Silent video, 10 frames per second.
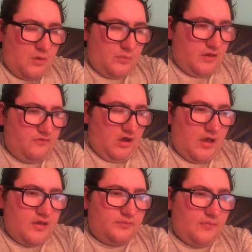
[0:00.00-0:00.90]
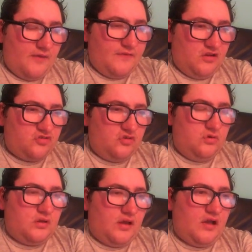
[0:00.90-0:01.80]
I went over. I
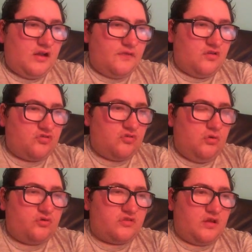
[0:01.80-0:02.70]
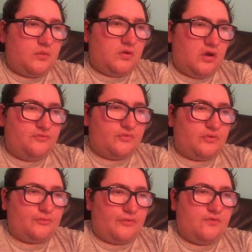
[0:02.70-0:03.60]
kind of finished the course, and I went over
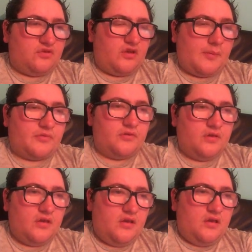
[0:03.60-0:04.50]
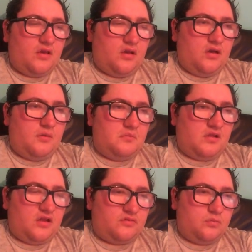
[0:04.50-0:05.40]
it 3 or 4 times.
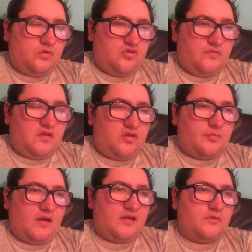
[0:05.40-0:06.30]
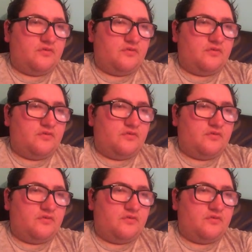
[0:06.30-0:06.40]
like watch the videos back.